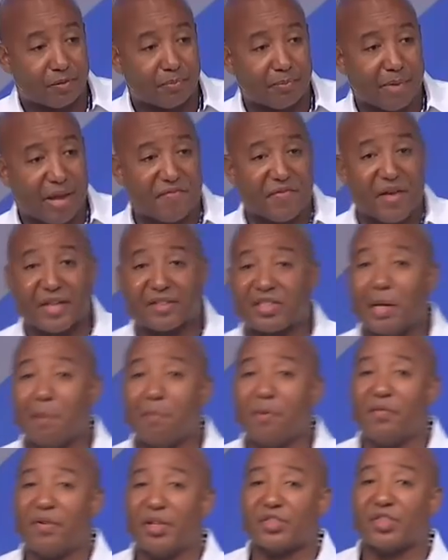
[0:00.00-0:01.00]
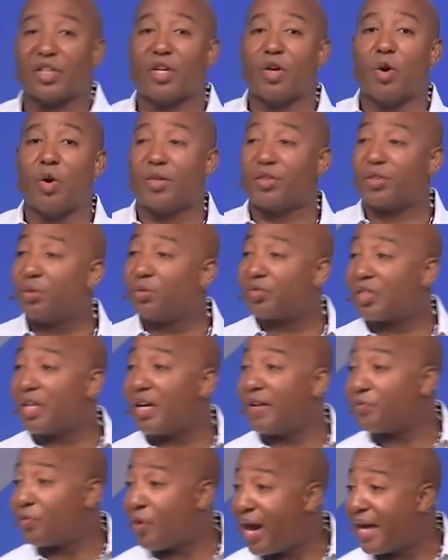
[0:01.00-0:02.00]
Matter of fact, some of us are going through
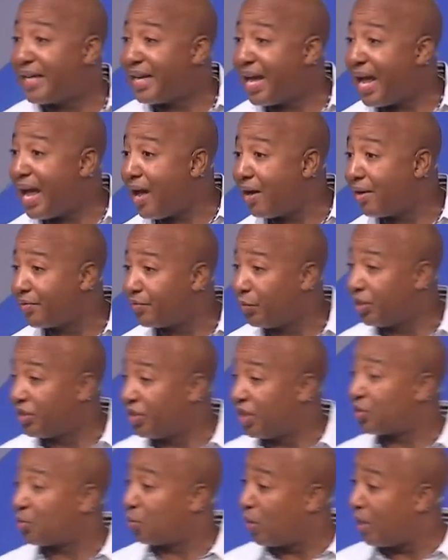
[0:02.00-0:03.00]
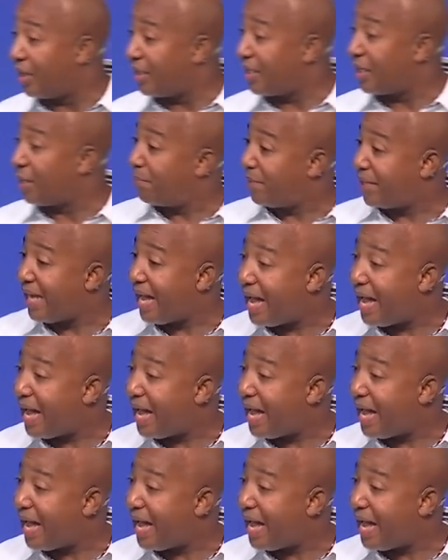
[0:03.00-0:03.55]
stuff right now, if we're just willing to be